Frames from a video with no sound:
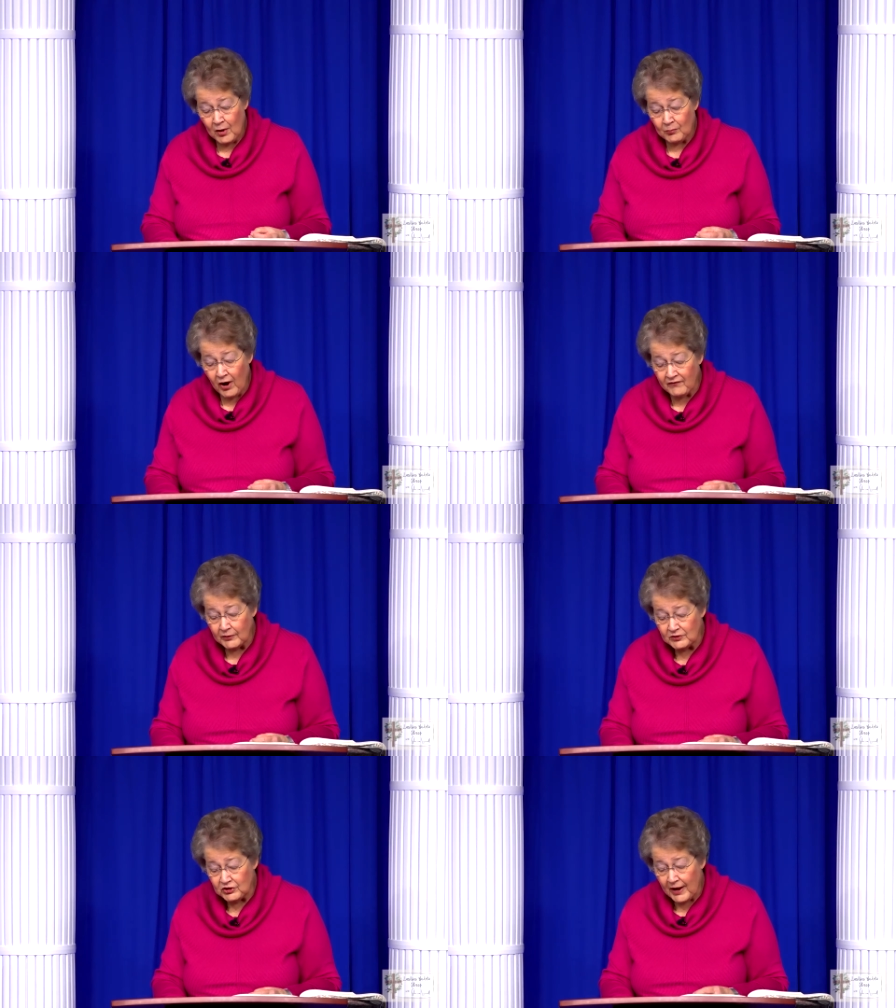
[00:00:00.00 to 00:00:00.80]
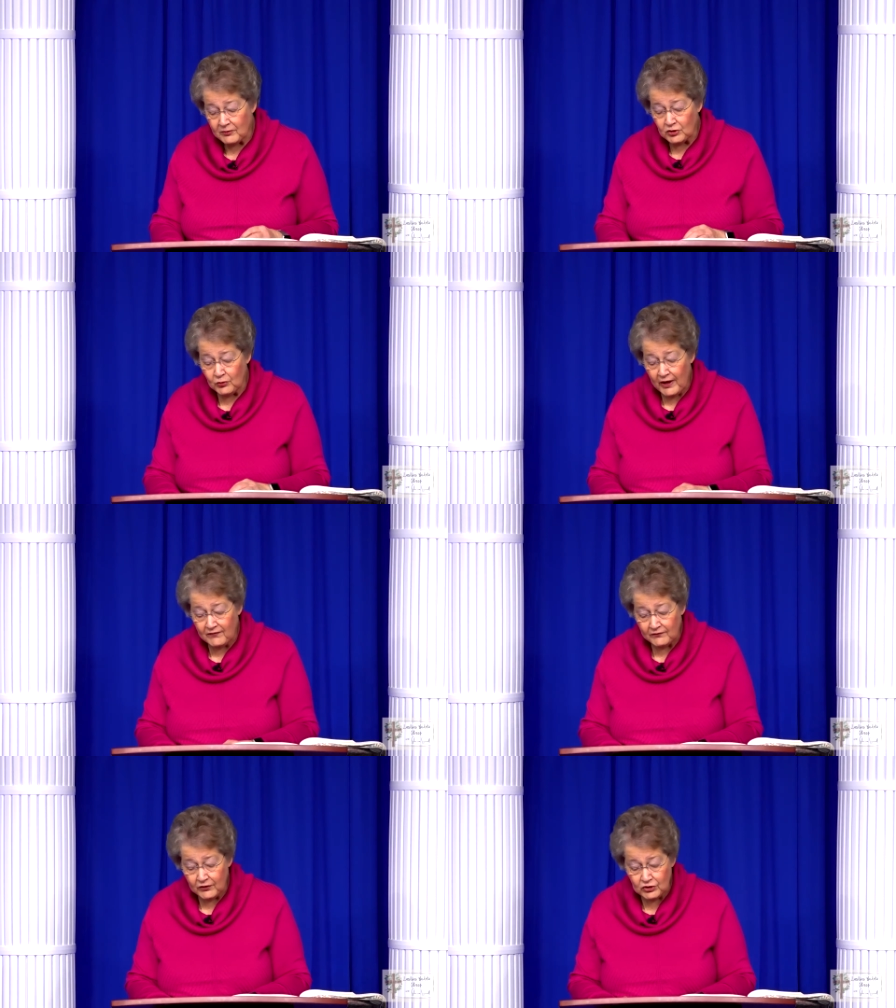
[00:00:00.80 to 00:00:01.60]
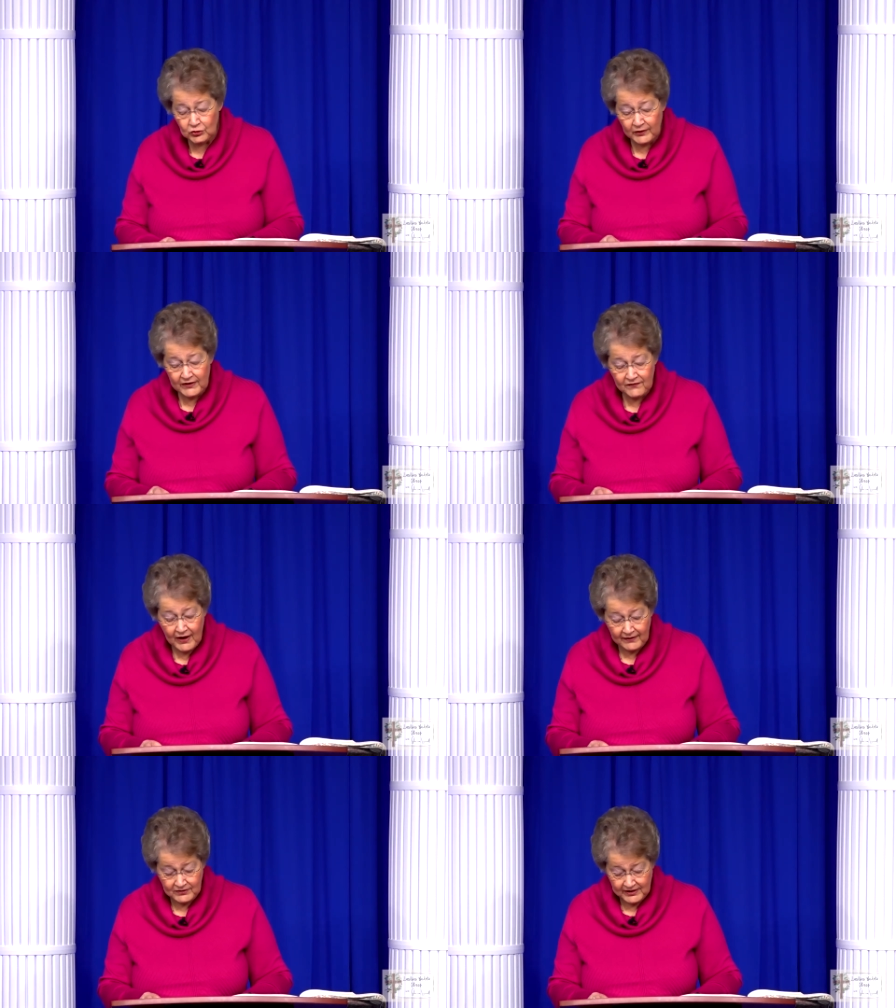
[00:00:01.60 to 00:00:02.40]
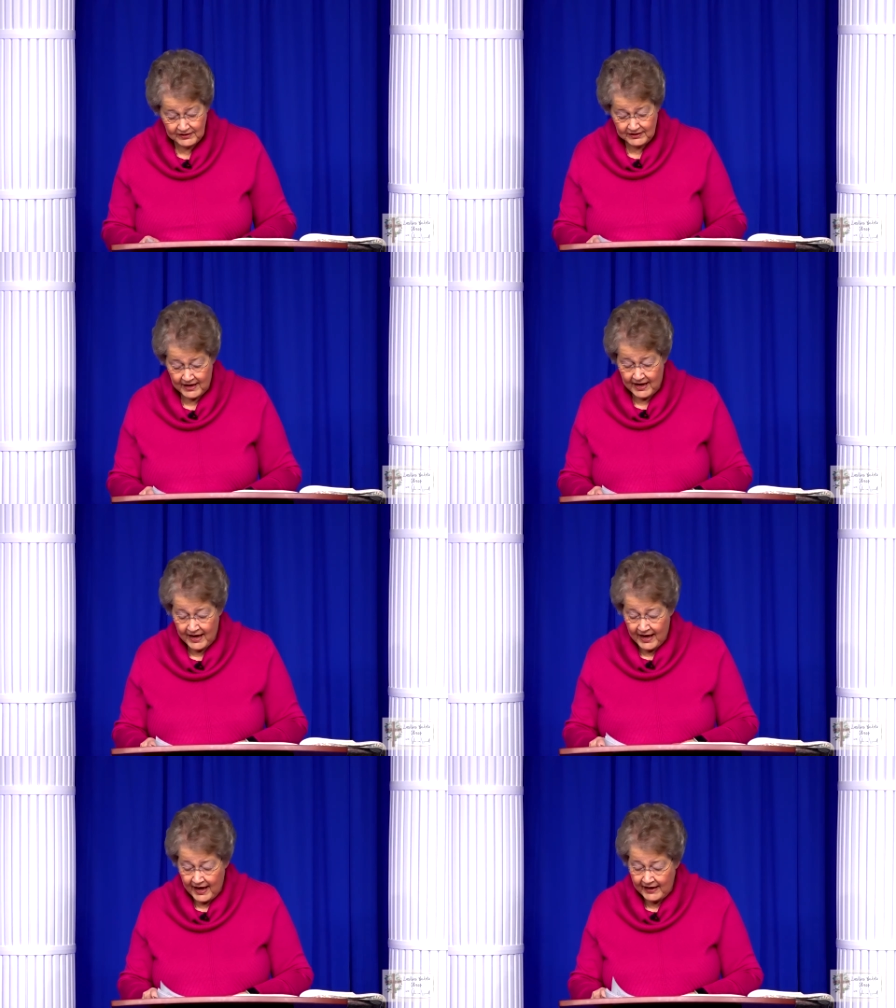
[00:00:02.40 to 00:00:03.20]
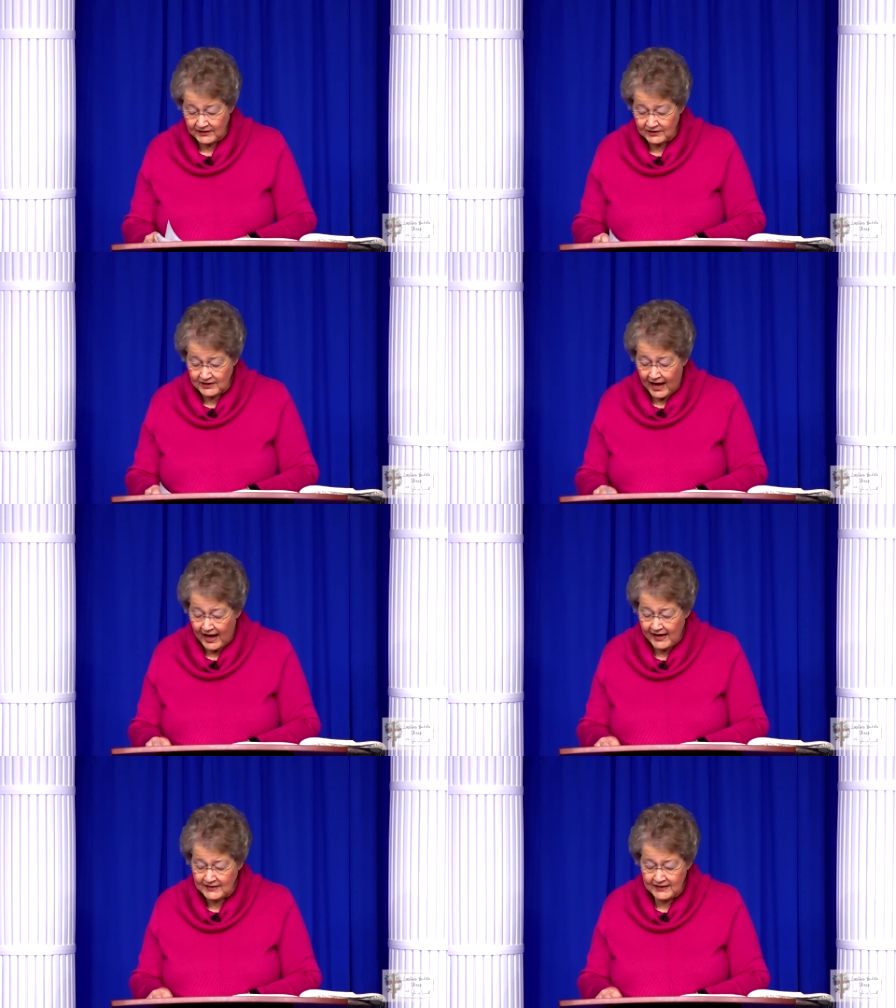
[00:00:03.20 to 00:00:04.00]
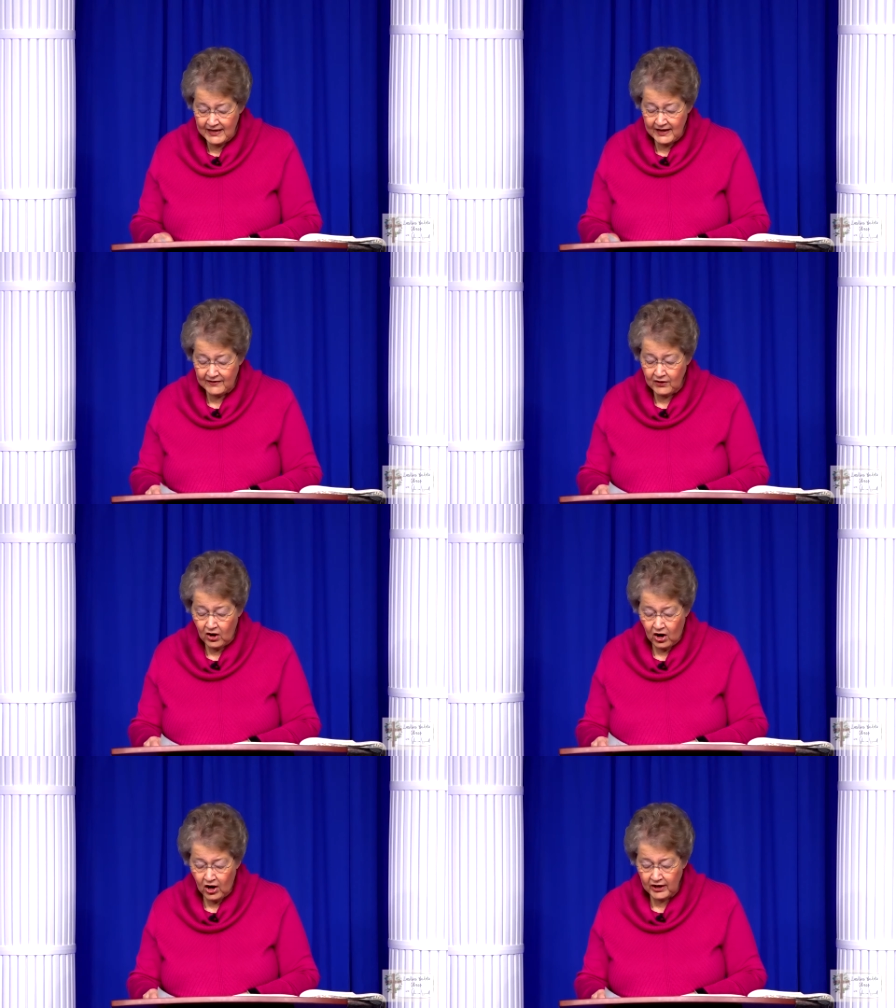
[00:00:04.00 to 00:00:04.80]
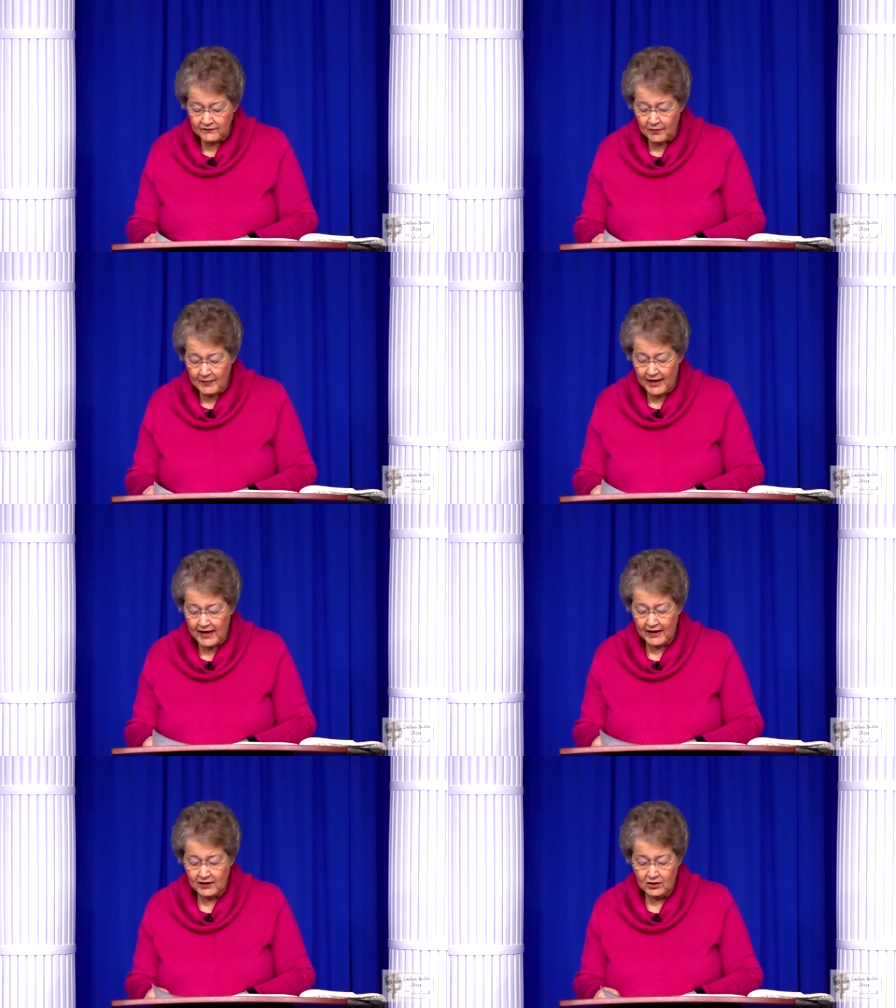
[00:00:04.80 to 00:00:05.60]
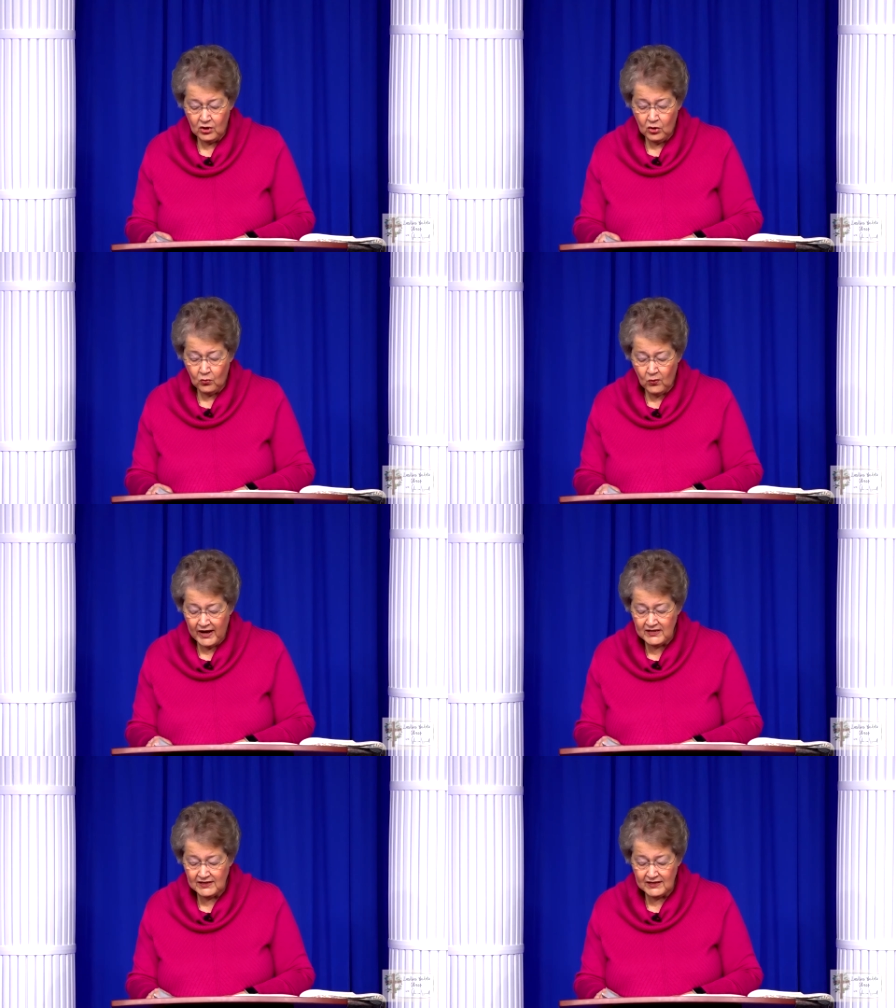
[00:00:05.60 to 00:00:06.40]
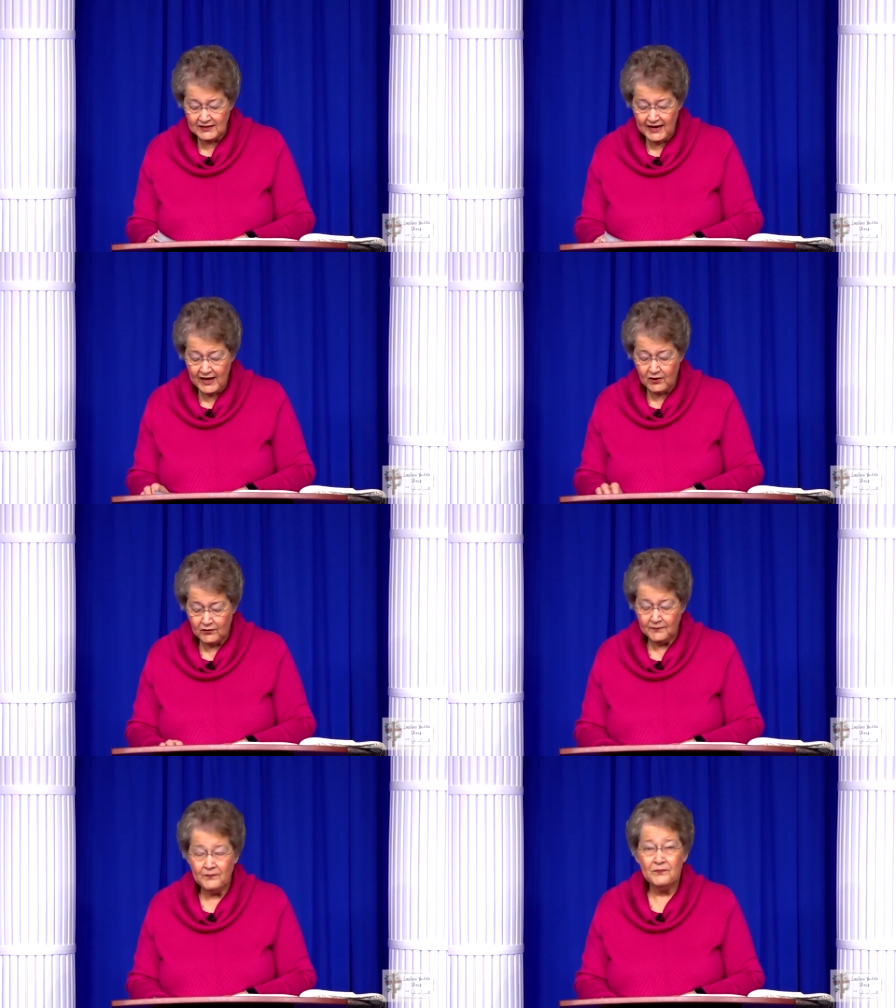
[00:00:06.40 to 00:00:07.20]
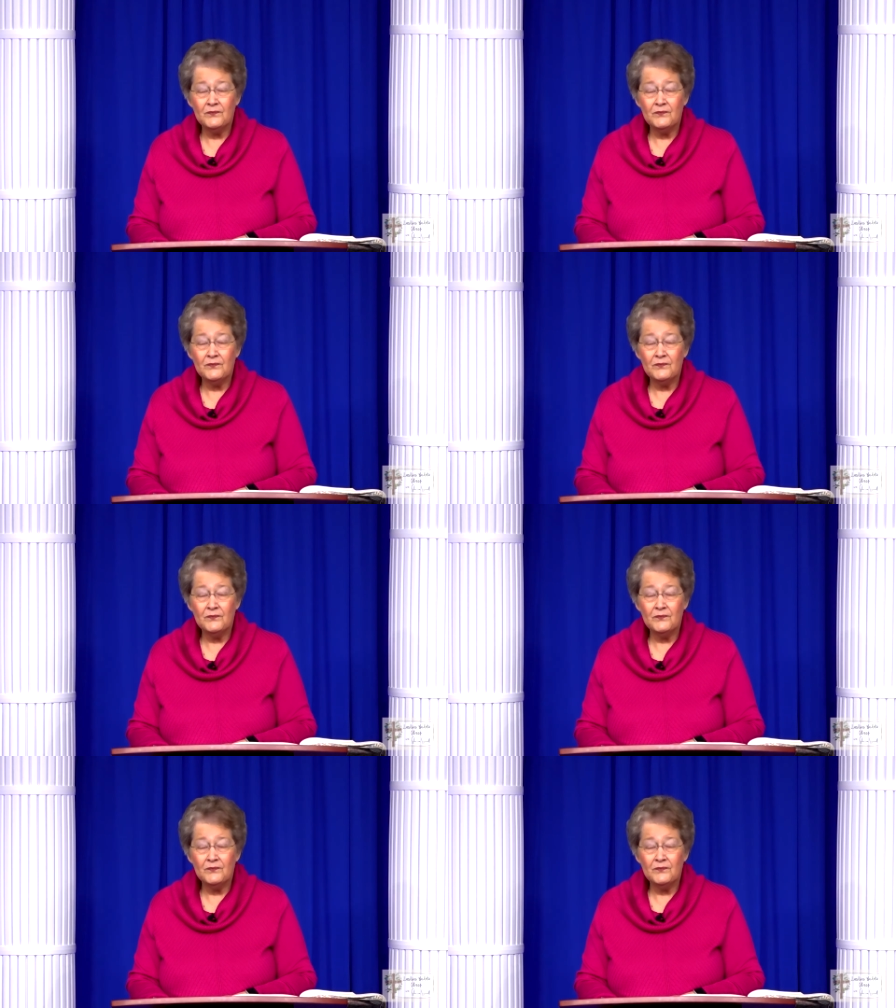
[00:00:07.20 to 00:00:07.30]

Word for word: Proverbs chapter 12 and verse 25 says, Anxiety in the heart of a man weighs it down,